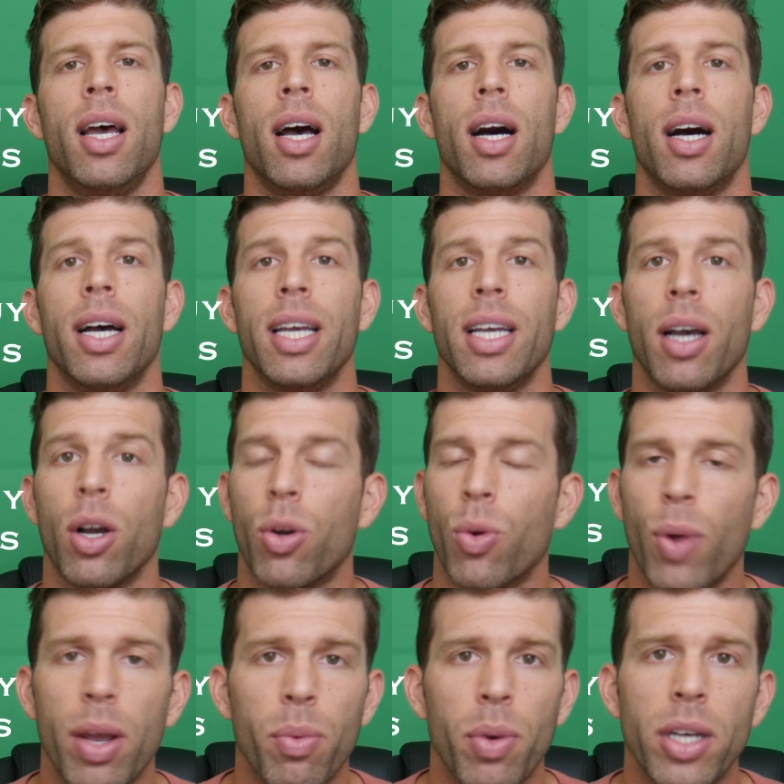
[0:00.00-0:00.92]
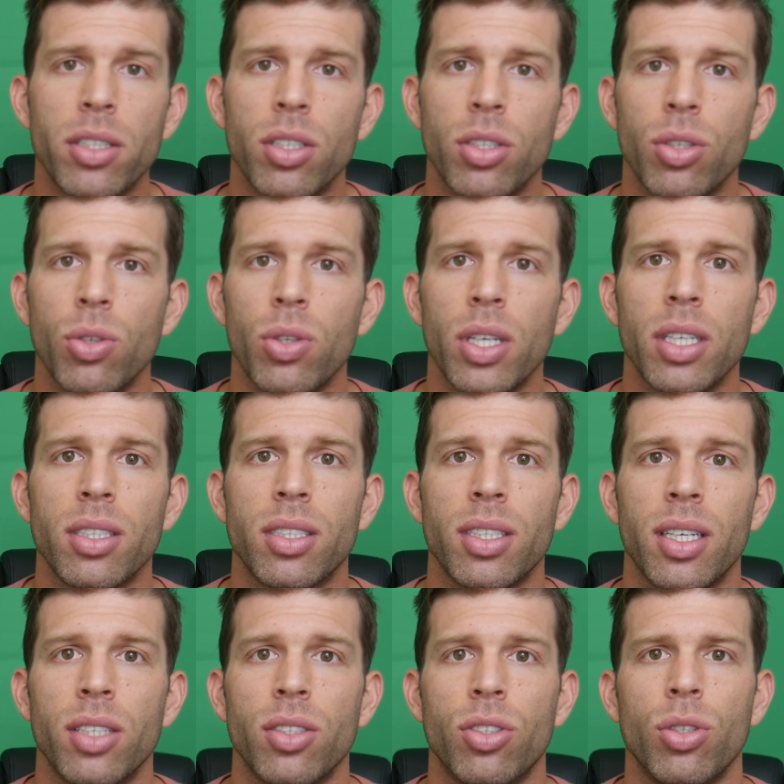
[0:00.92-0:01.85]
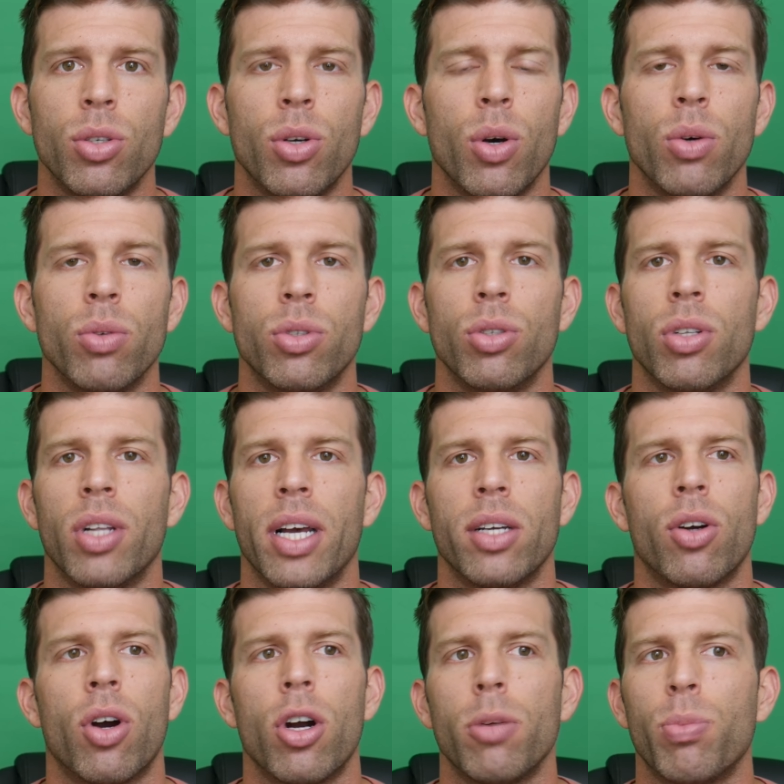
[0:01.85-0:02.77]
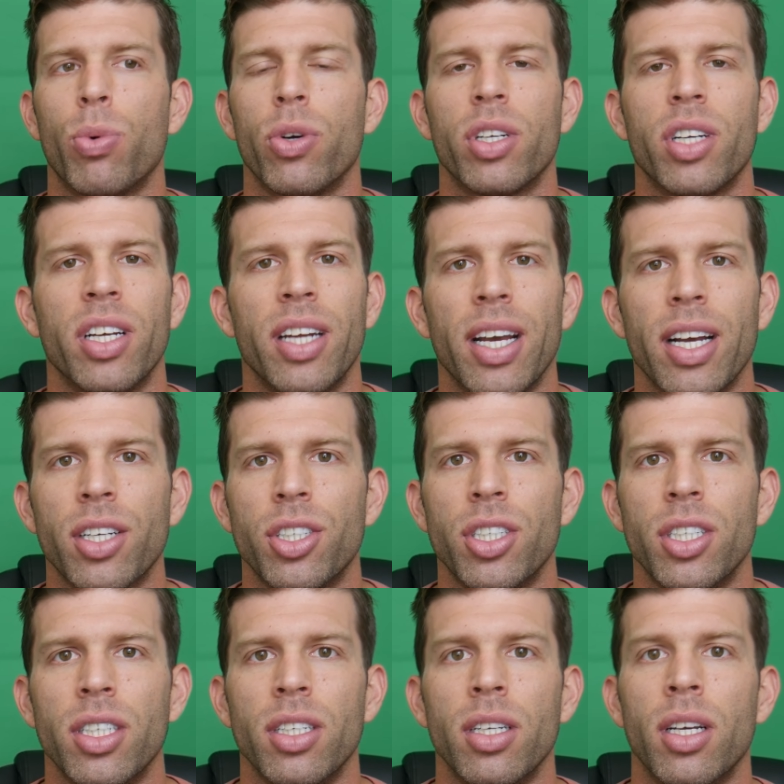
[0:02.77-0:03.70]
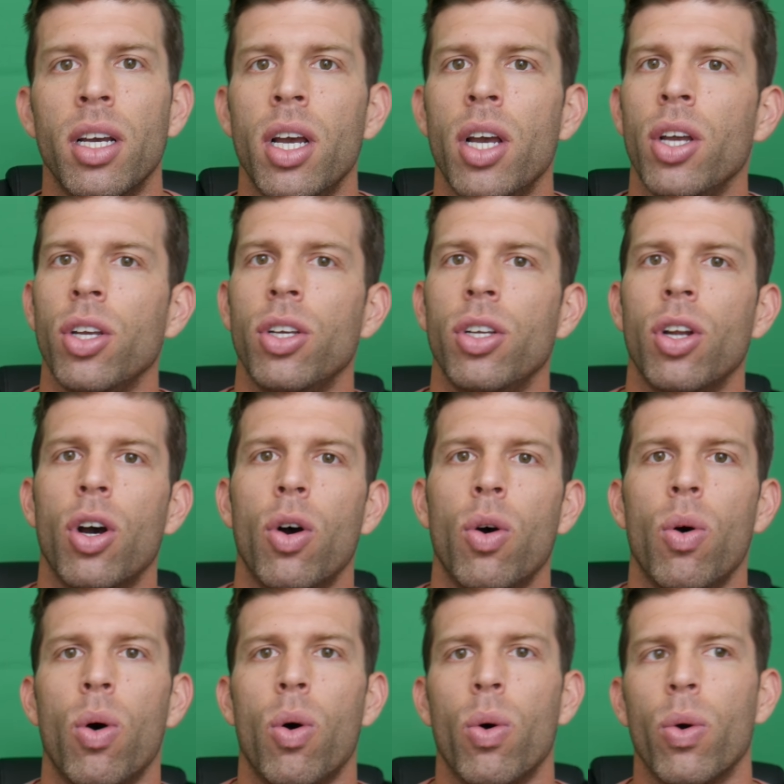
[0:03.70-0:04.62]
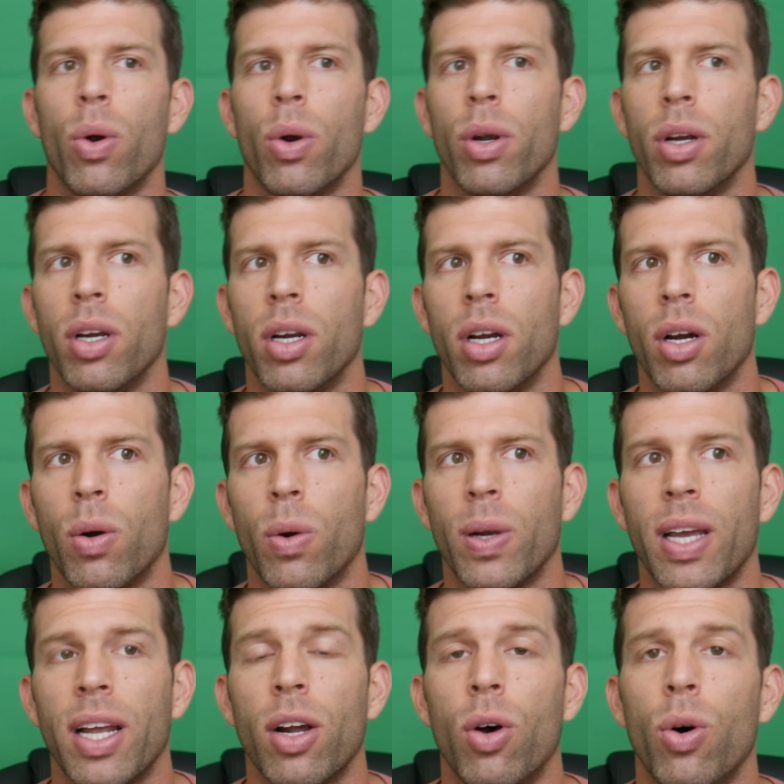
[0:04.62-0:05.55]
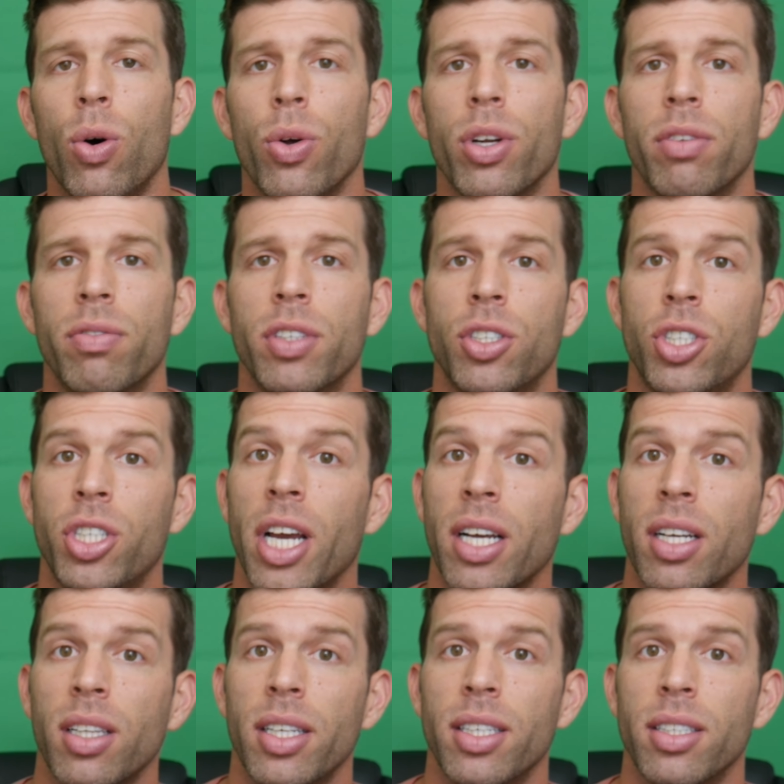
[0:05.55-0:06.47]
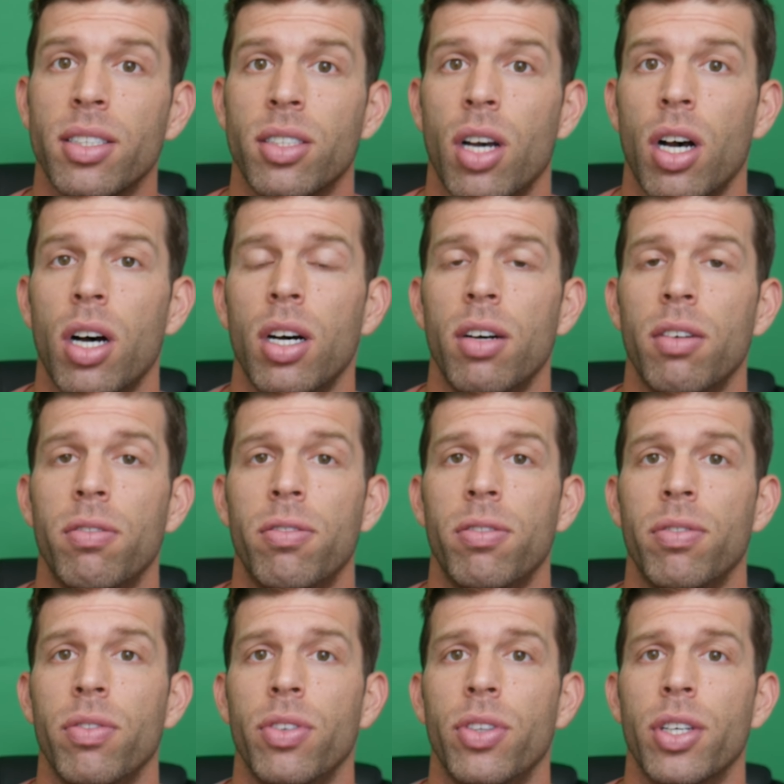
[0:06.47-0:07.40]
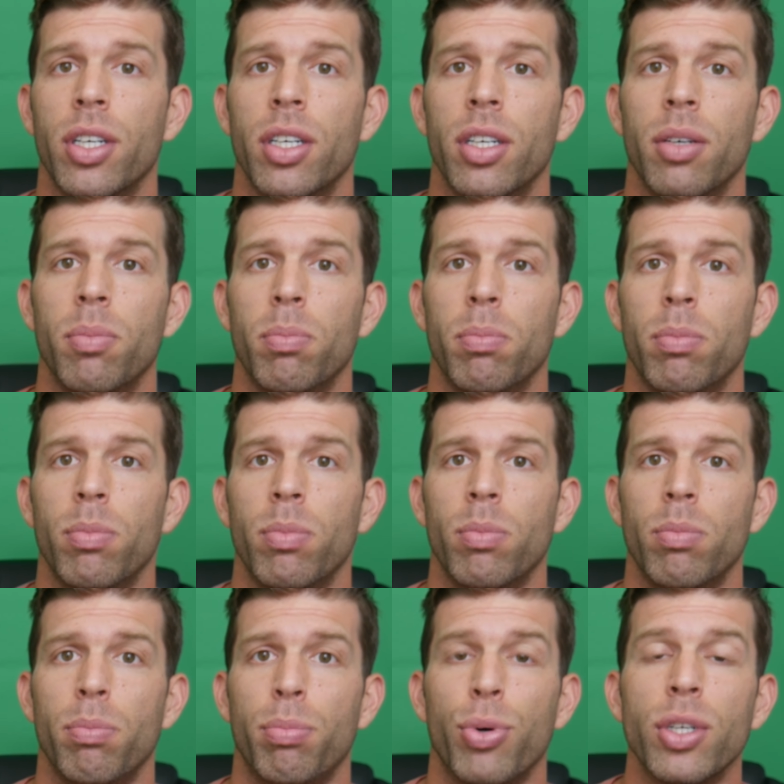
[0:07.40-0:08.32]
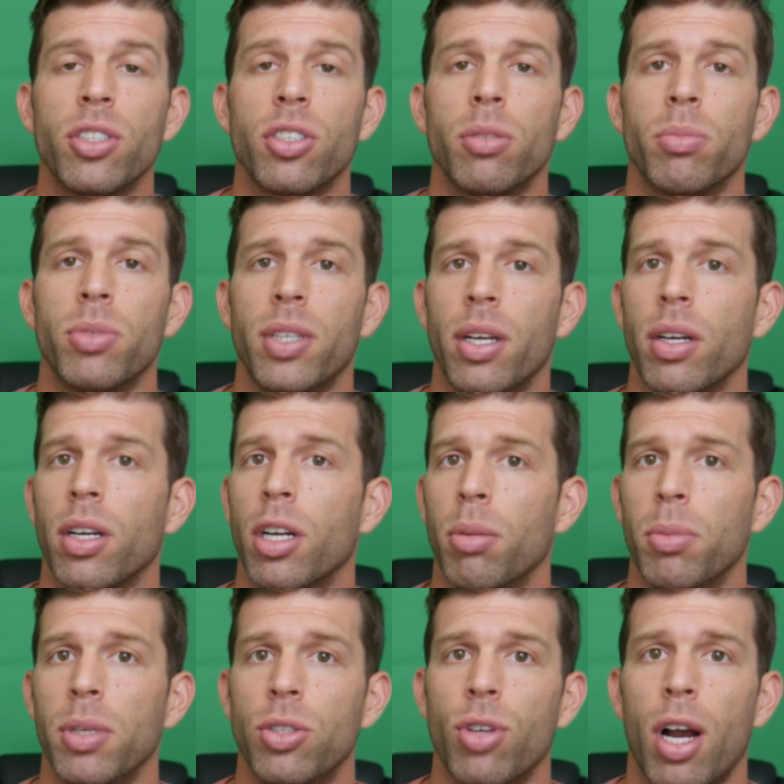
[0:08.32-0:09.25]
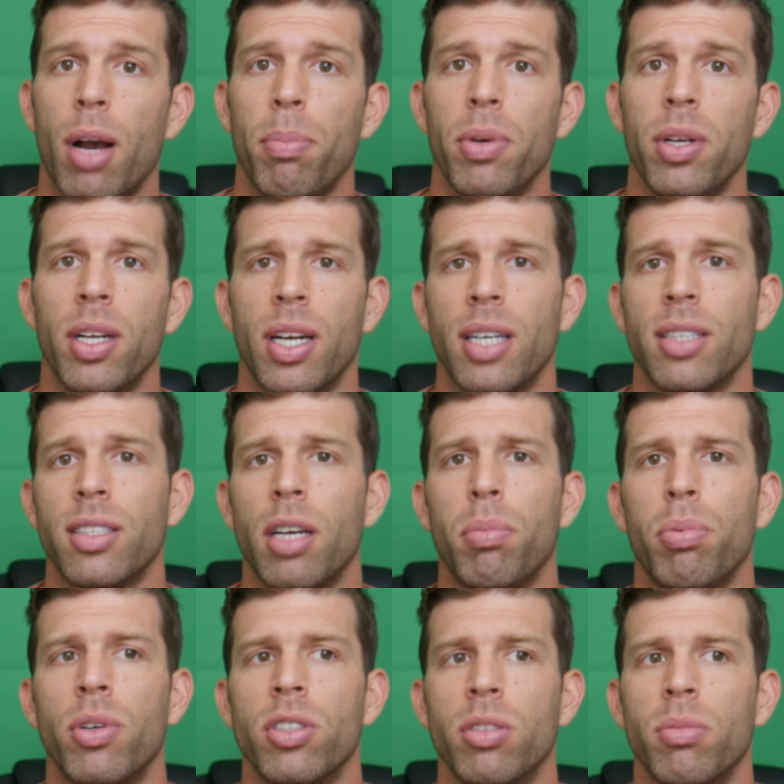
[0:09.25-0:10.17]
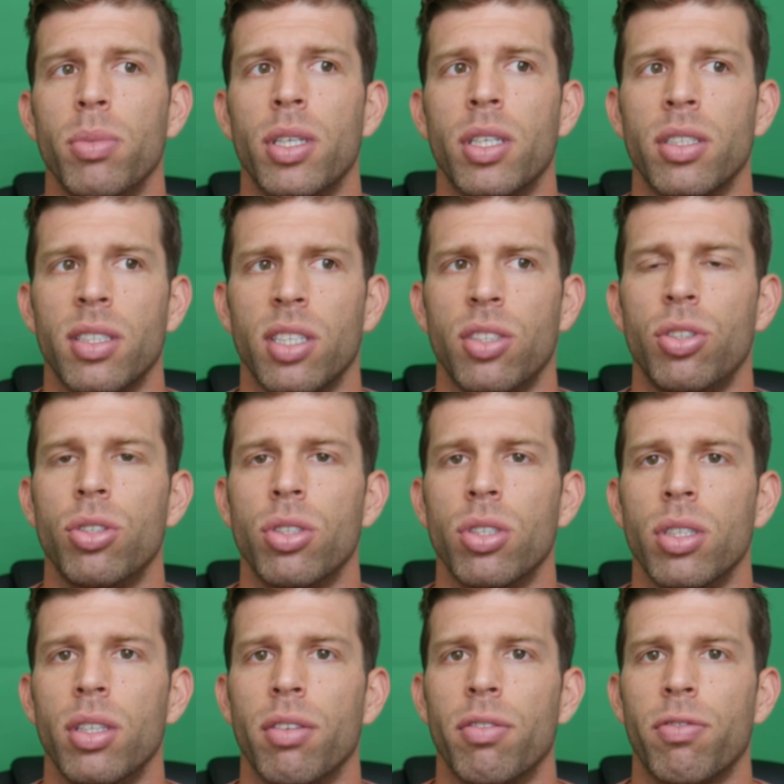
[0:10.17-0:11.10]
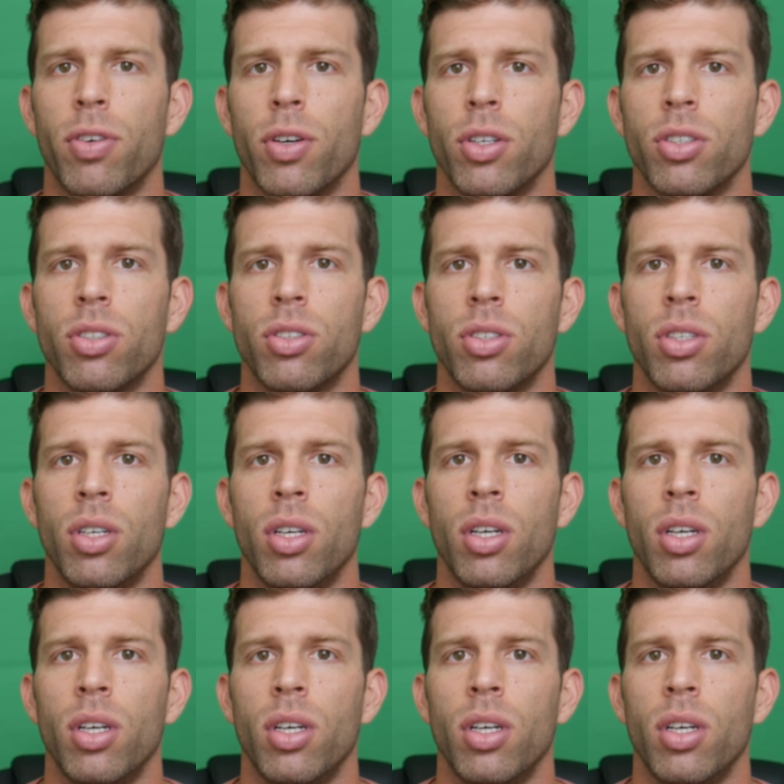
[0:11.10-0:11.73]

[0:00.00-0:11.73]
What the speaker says: A great way to do this is to go to like Cardboard Connection, you know, or get a hold of the checklist of the prisms that are going to be dropping. And I say prism because that's usually the first